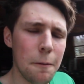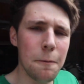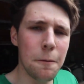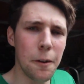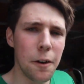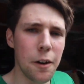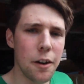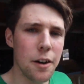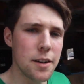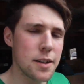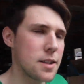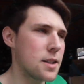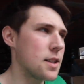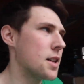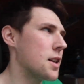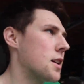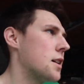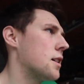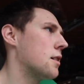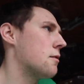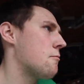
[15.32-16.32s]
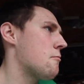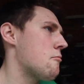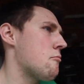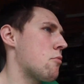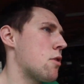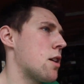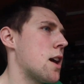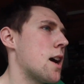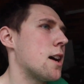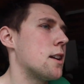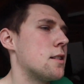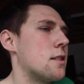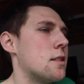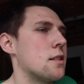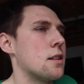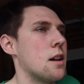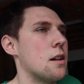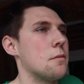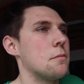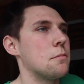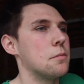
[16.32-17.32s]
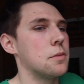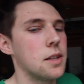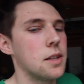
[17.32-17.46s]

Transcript: first we had some